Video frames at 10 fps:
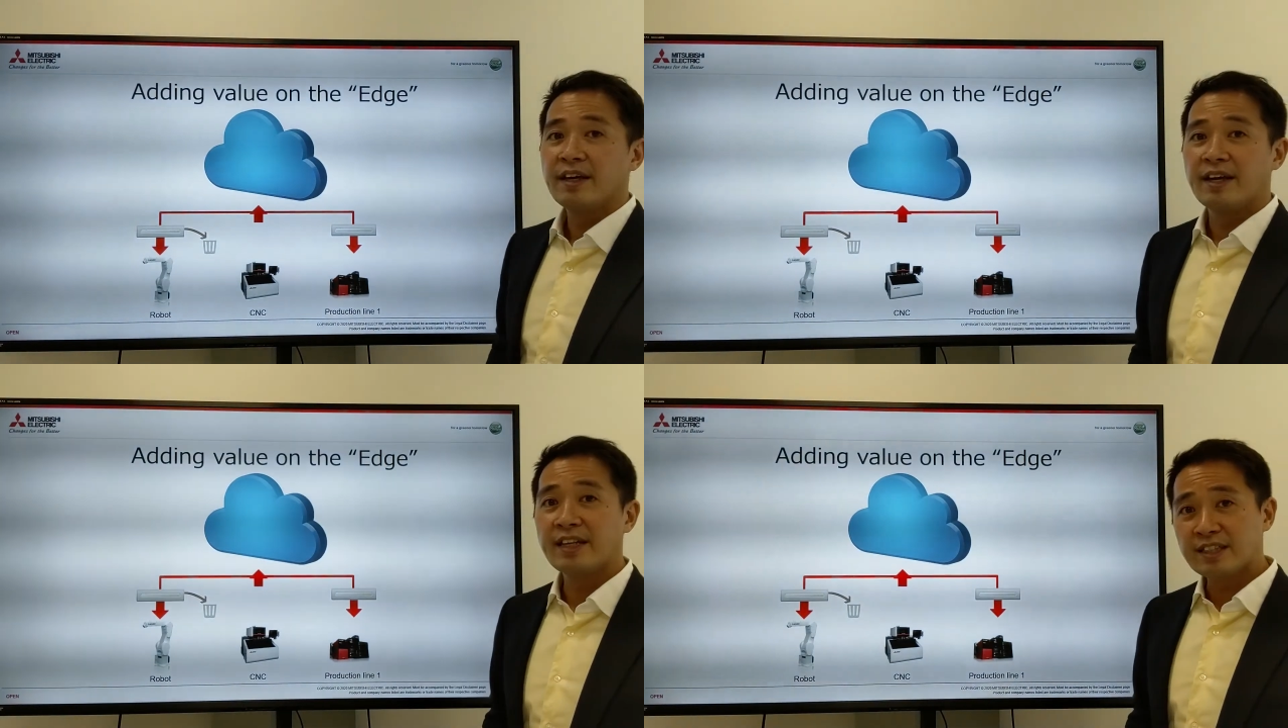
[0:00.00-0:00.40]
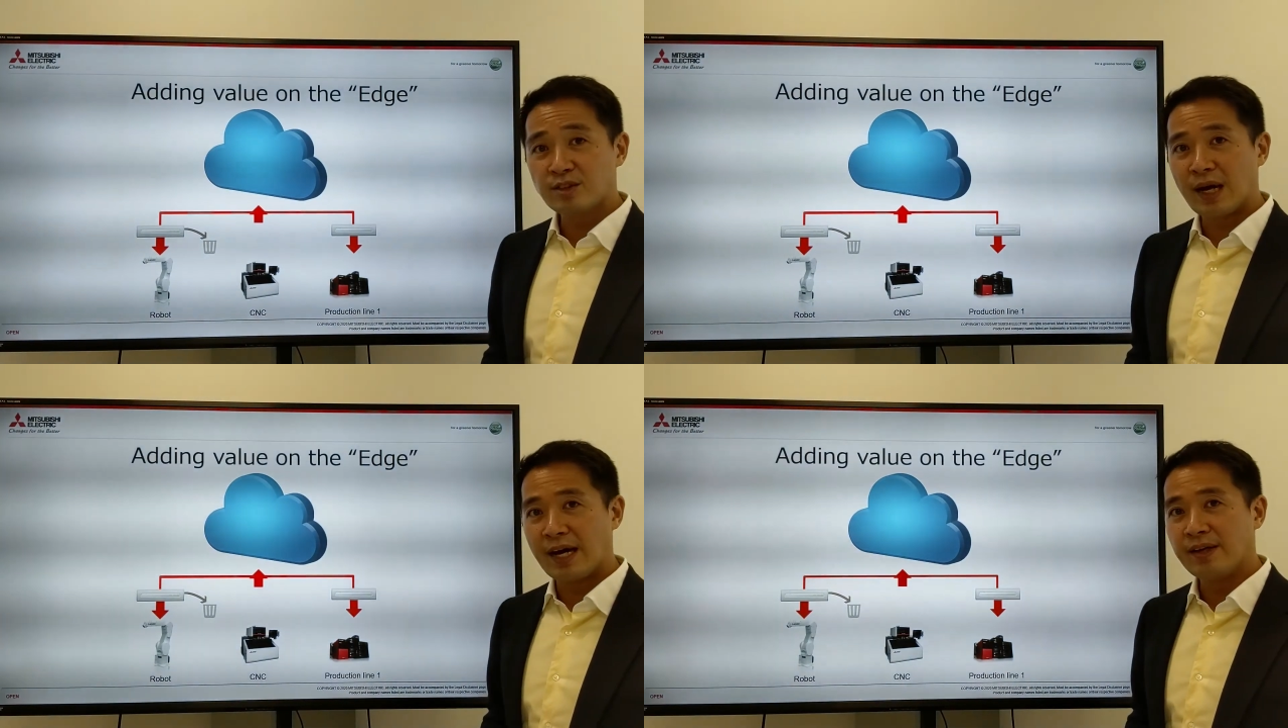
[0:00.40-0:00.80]
And that's
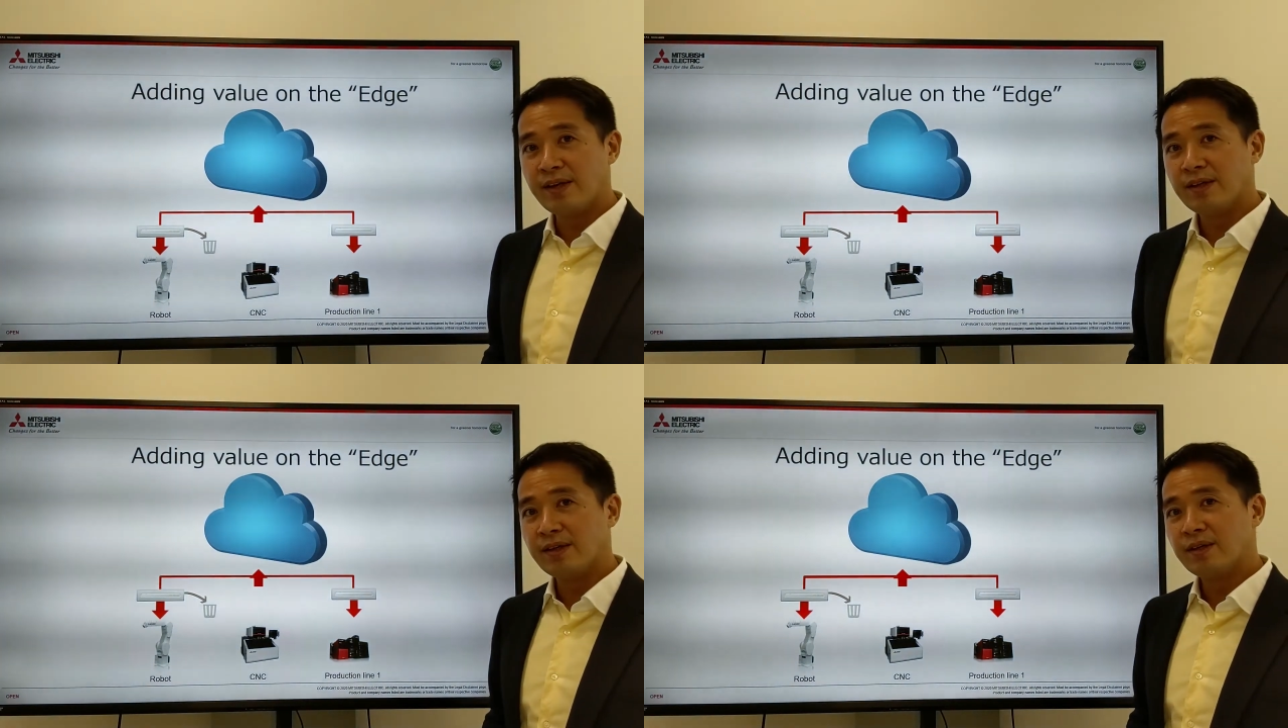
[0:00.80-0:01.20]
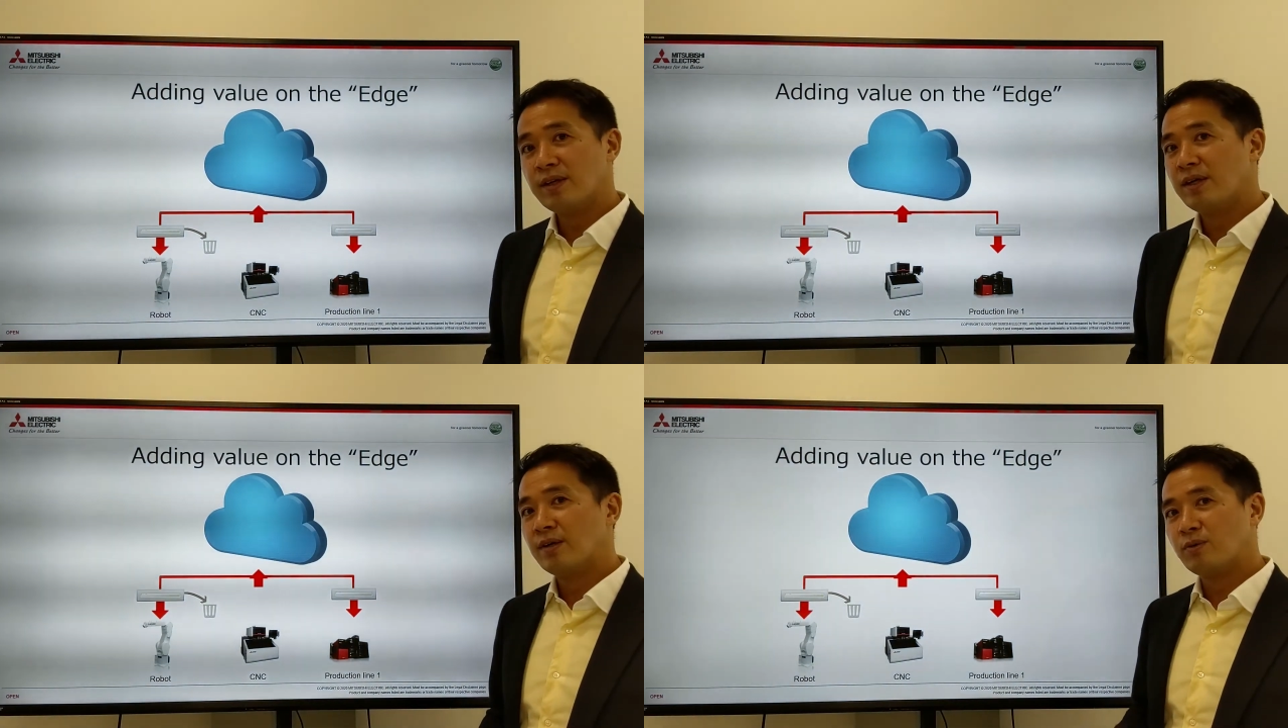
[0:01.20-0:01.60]
why
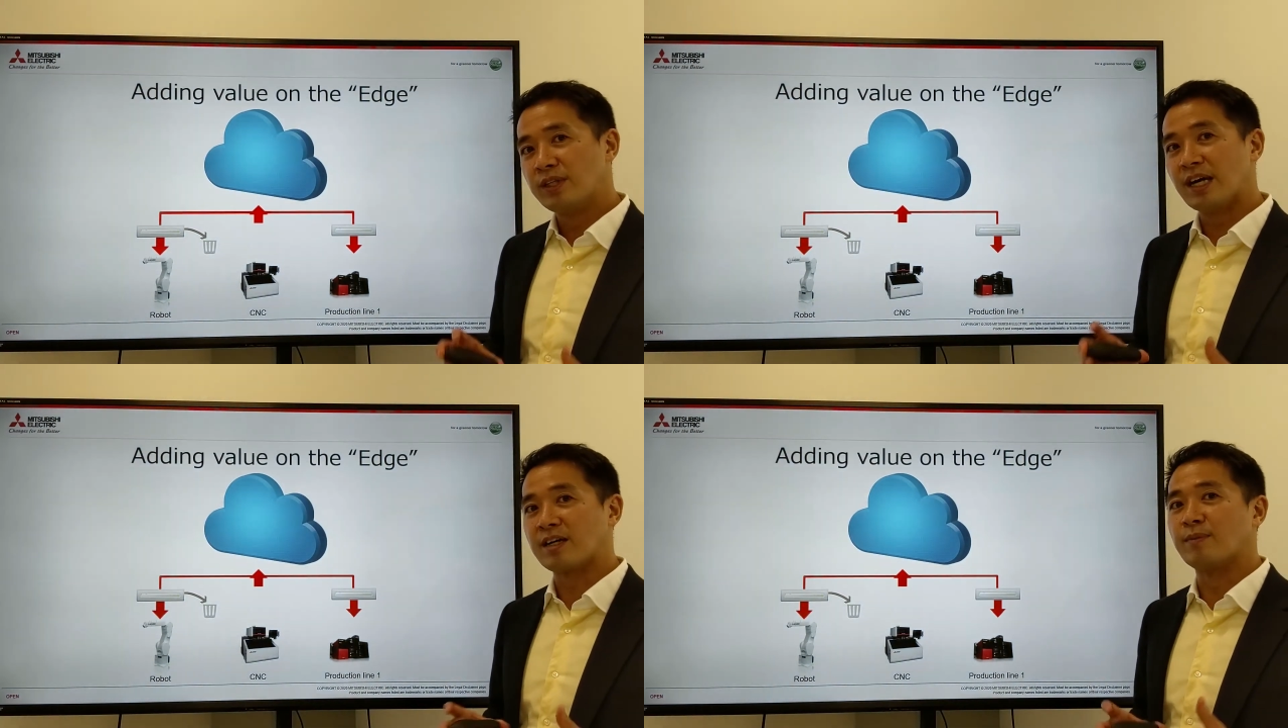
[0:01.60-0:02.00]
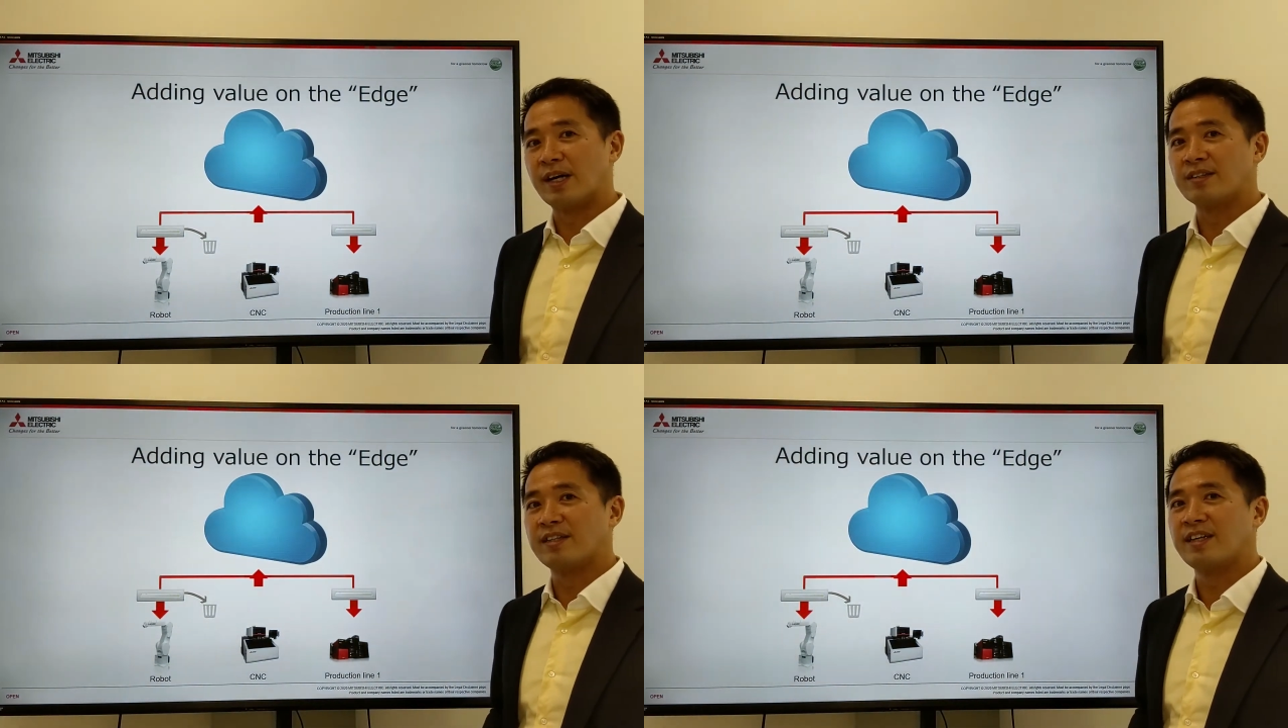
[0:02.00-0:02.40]
we talk
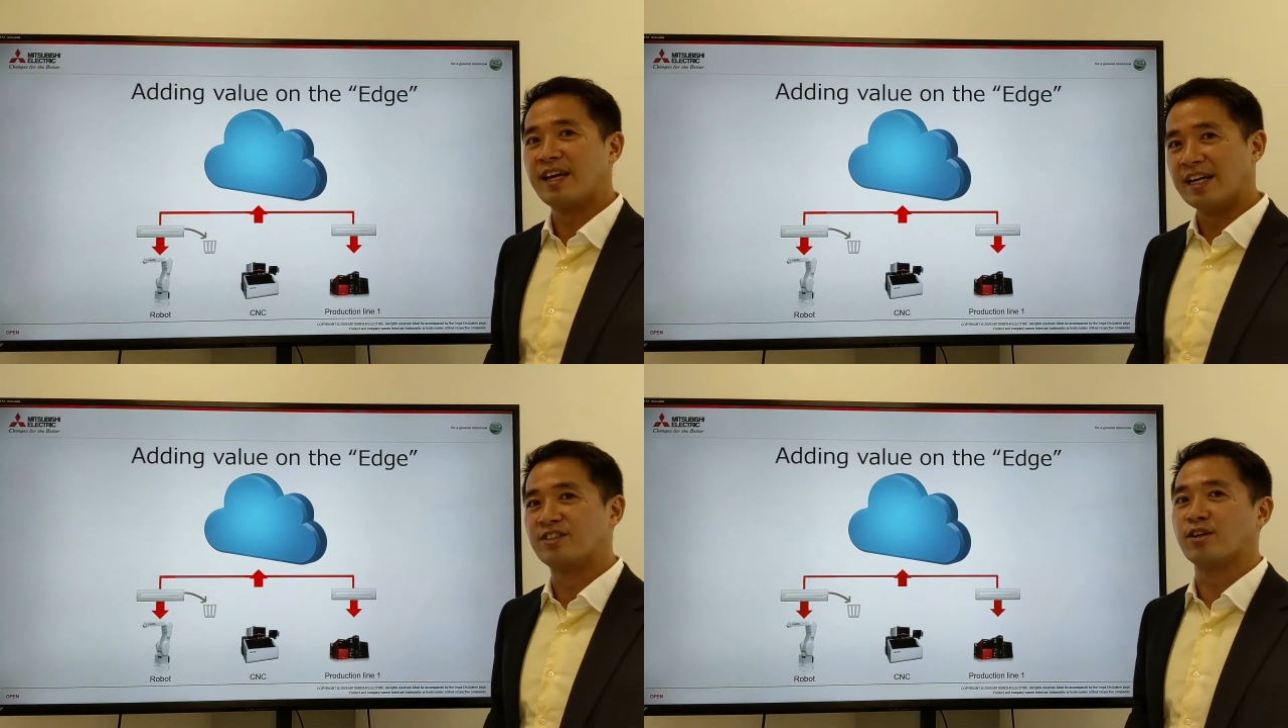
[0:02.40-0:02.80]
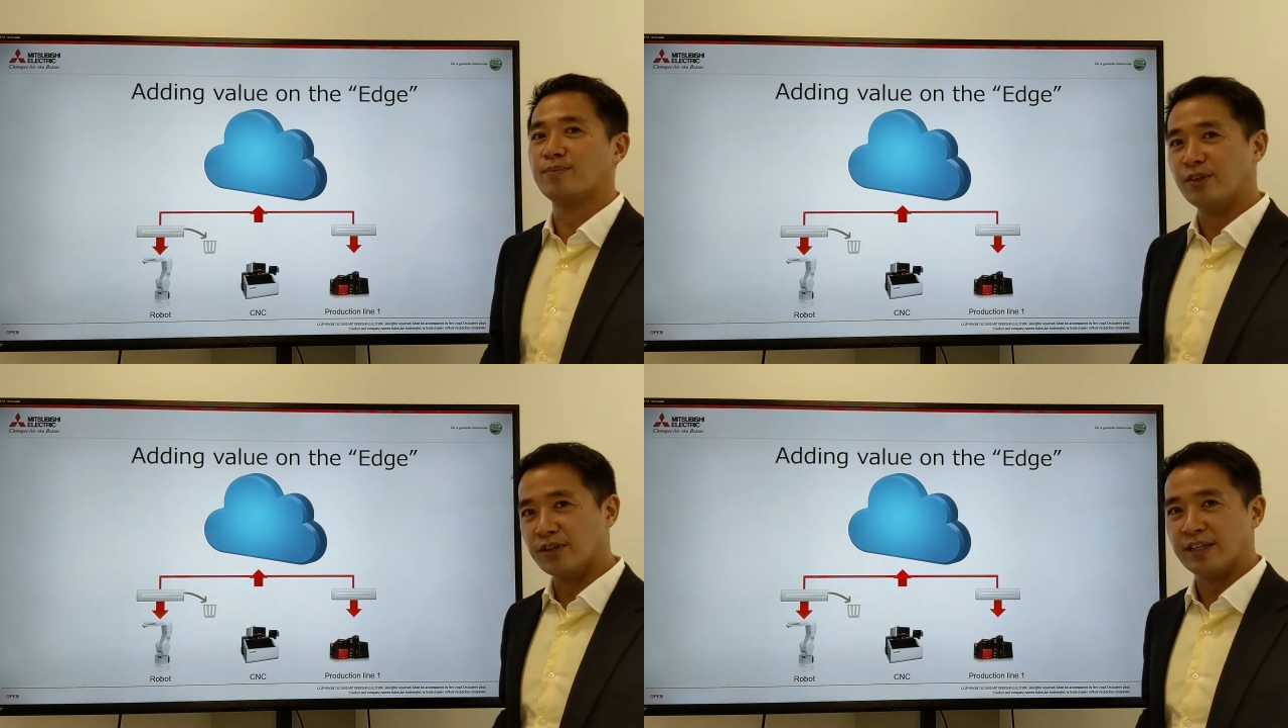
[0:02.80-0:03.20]
about edge
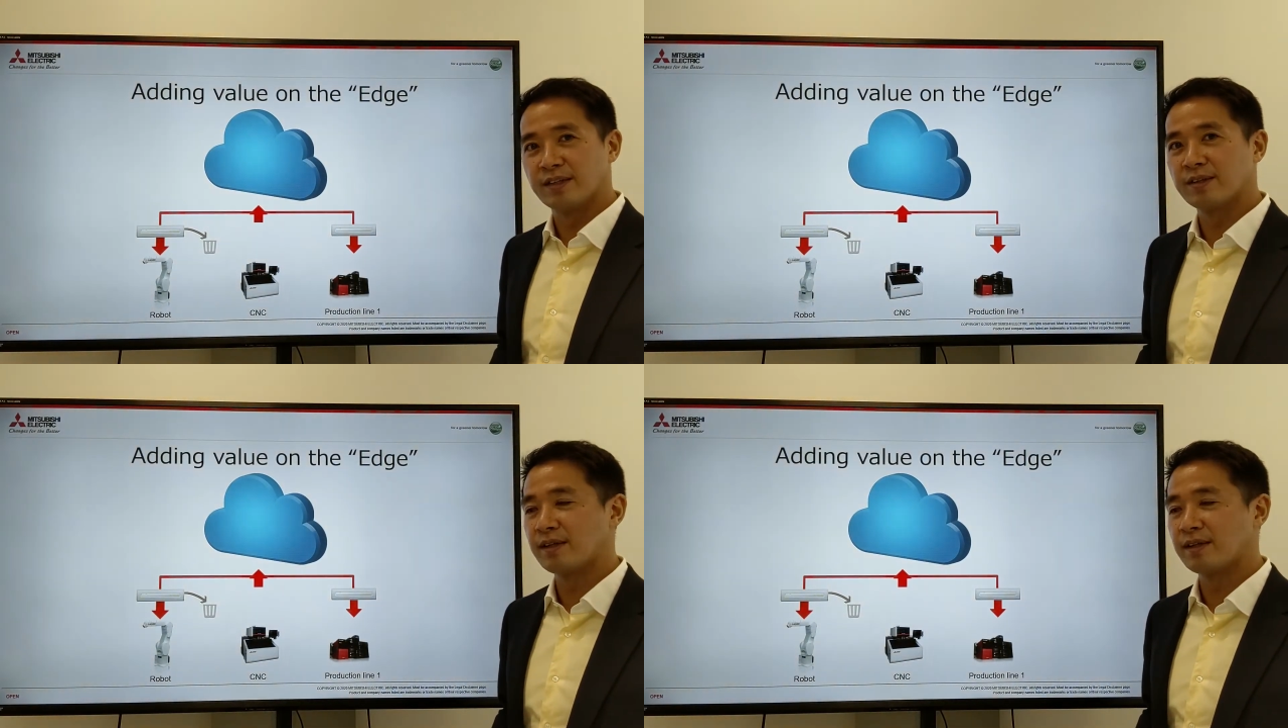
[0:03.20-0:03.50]
computing.